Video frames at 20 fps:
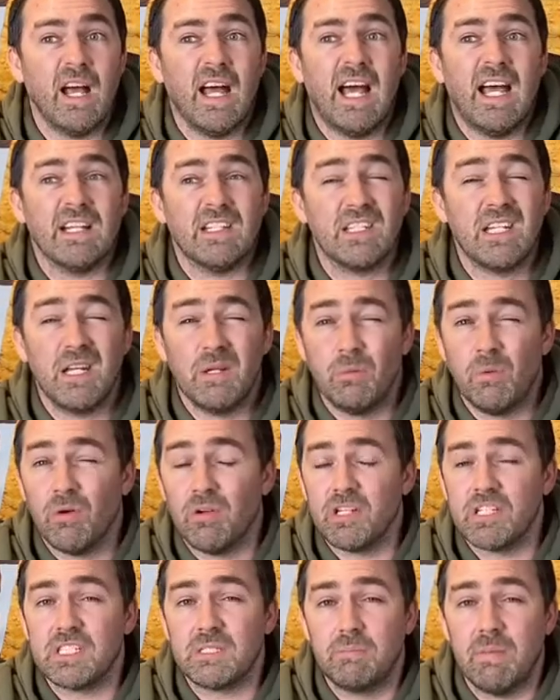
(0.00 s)
actually
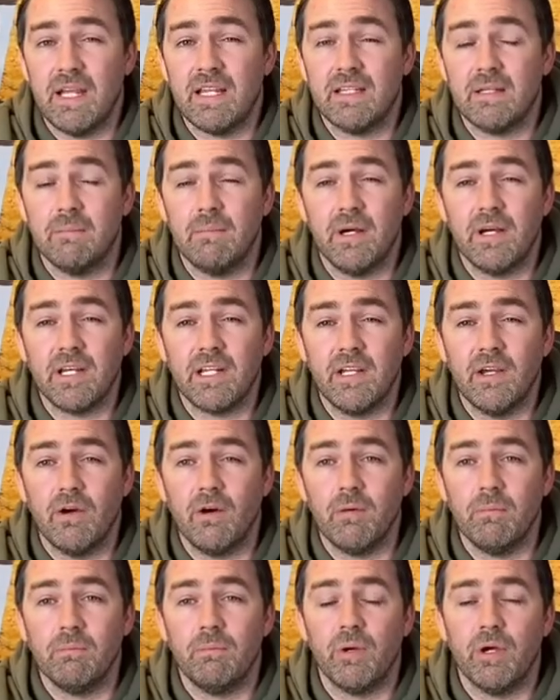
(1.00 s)
want to spend the money
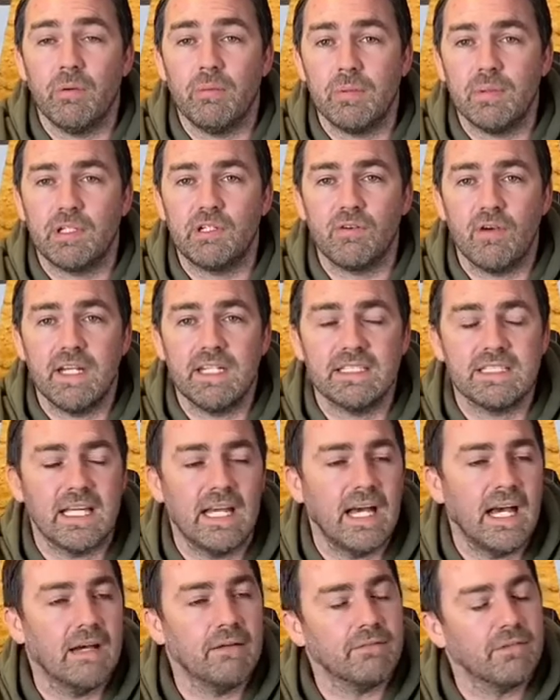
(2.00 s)
on, but it would be great to
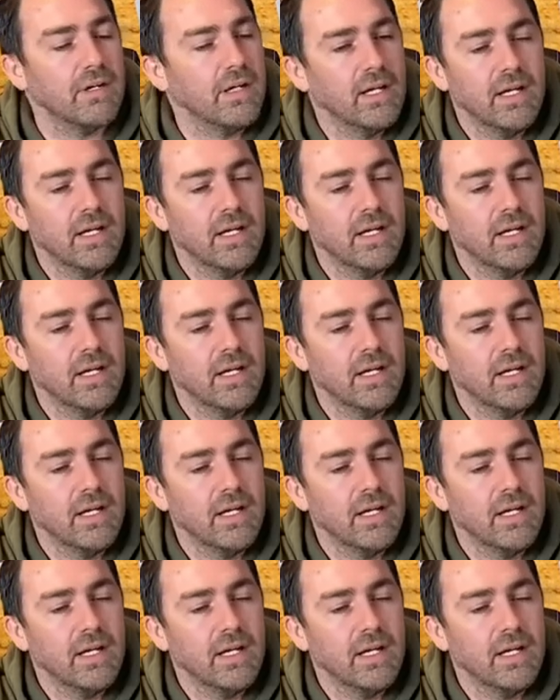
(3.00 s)
have,